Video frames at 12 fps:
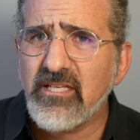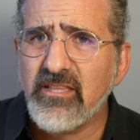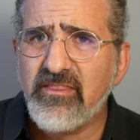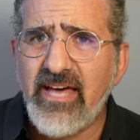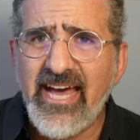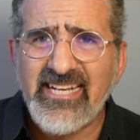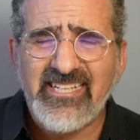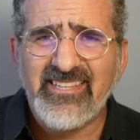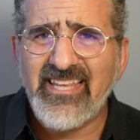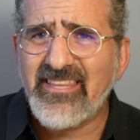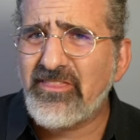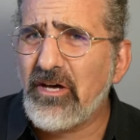
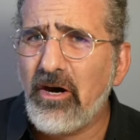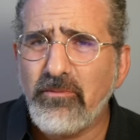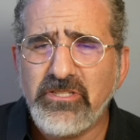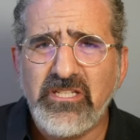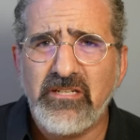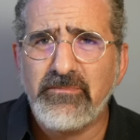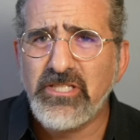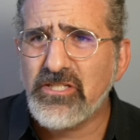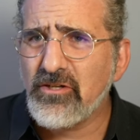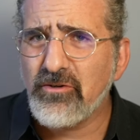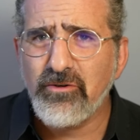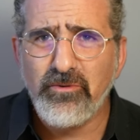they thought was going to be
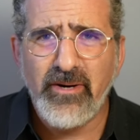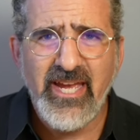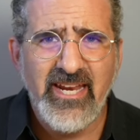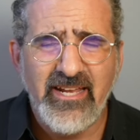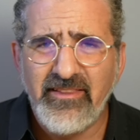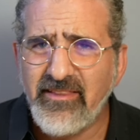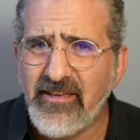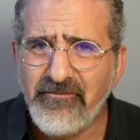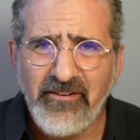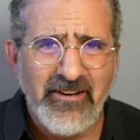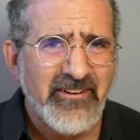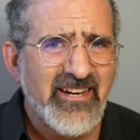so great, and then they
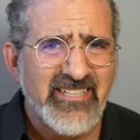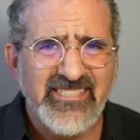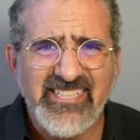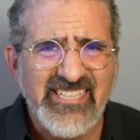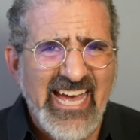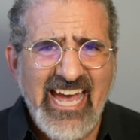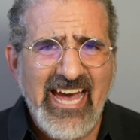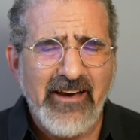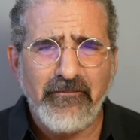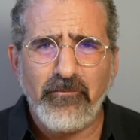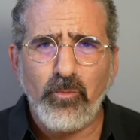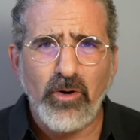found out it didn't
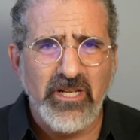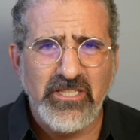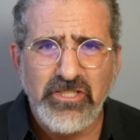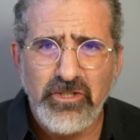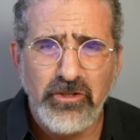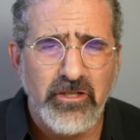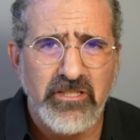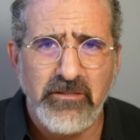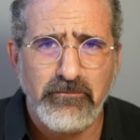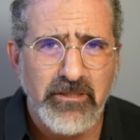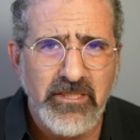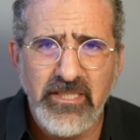have what it took to
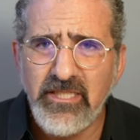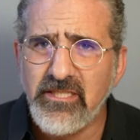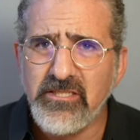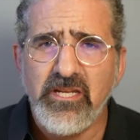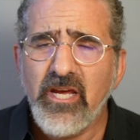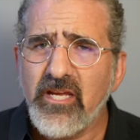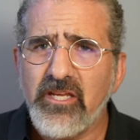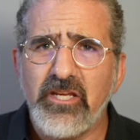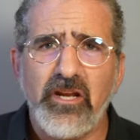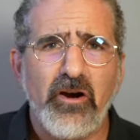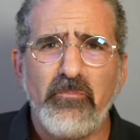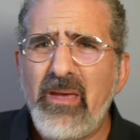please, you
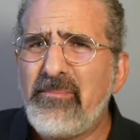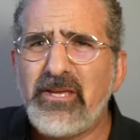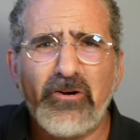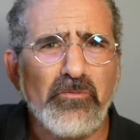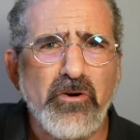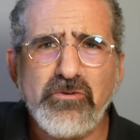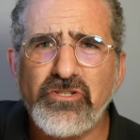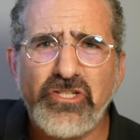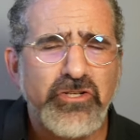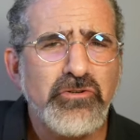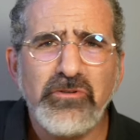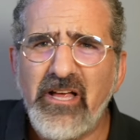know, maybe it rose
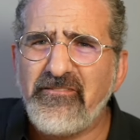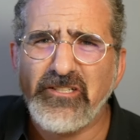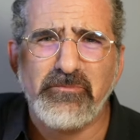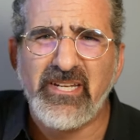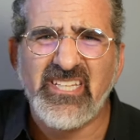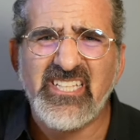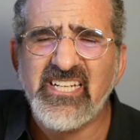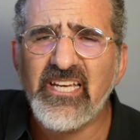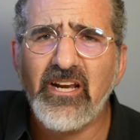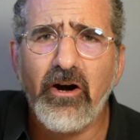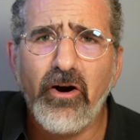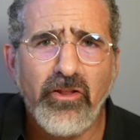two levels, but it didn't
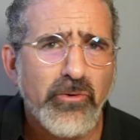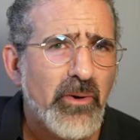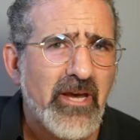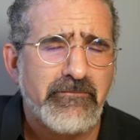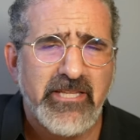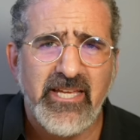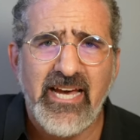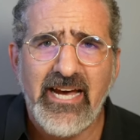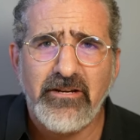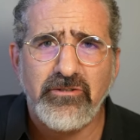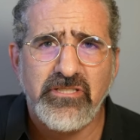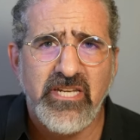get all the way up to the guy
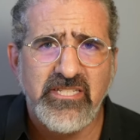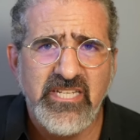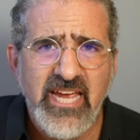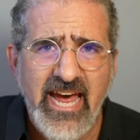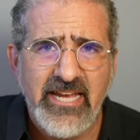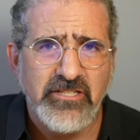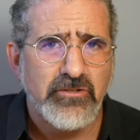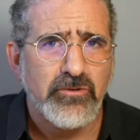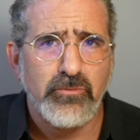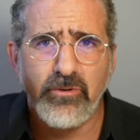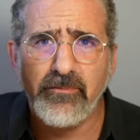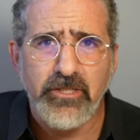who says yes or the
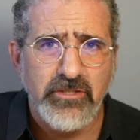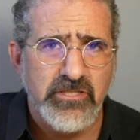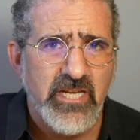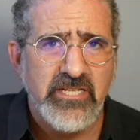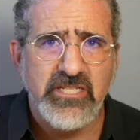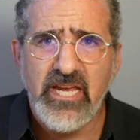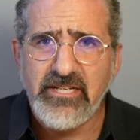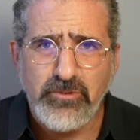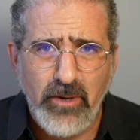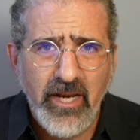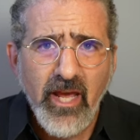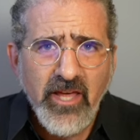woman who says yes,
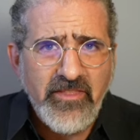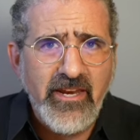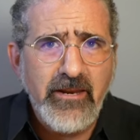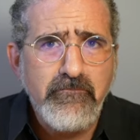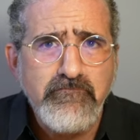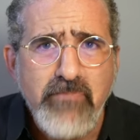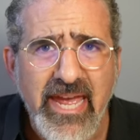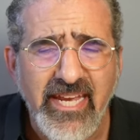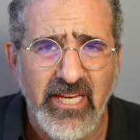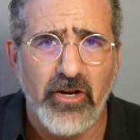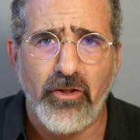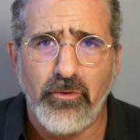right? They didn't make
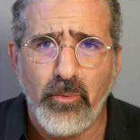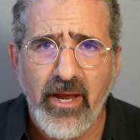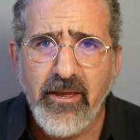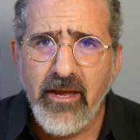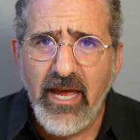it all the way.